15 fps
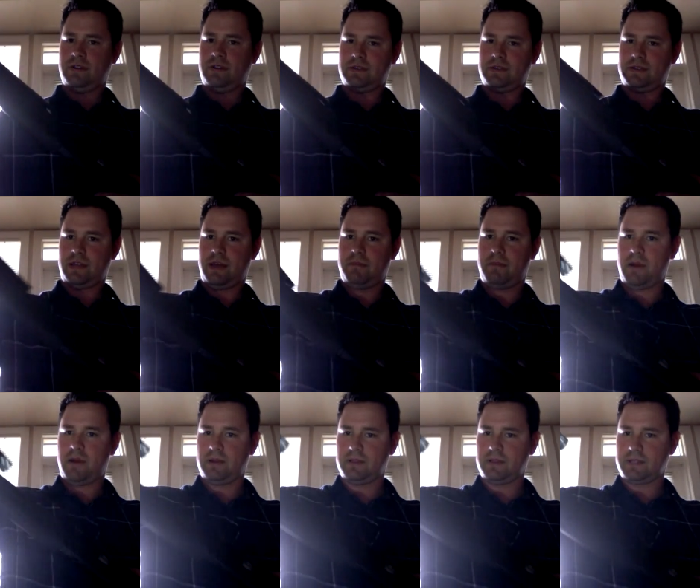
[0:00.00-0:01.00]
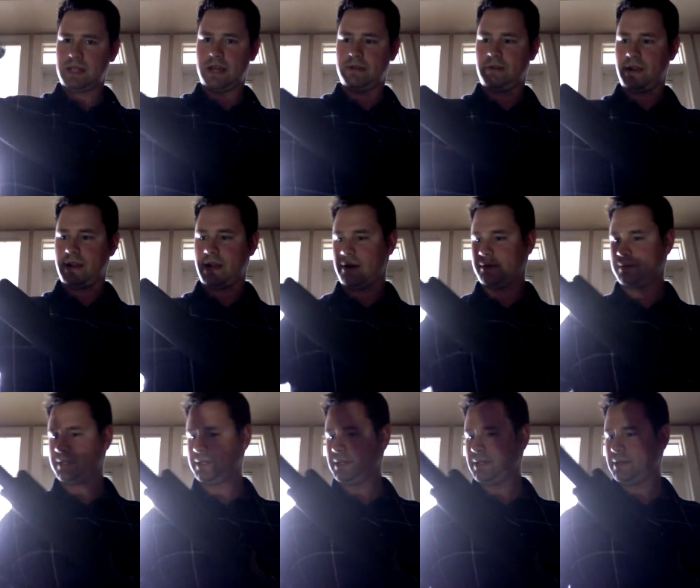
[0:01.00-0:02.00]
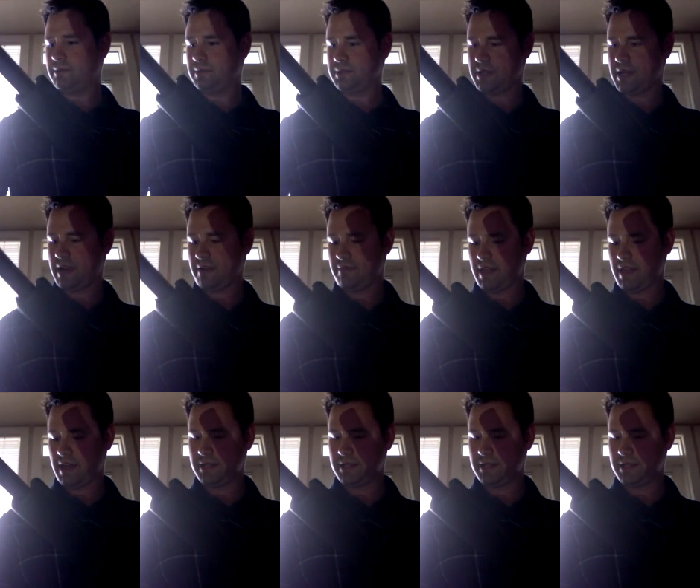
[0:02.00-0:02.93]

So that barrel will slide right out once you have that